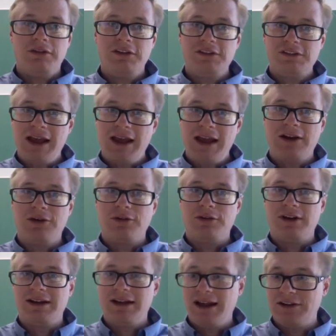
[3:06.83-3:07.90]
this
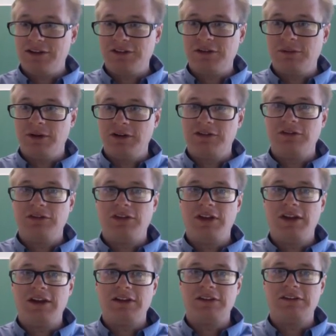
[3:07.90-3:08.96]
category catches a bunch of
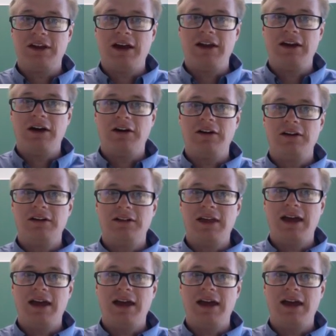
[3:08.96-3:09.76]
things that are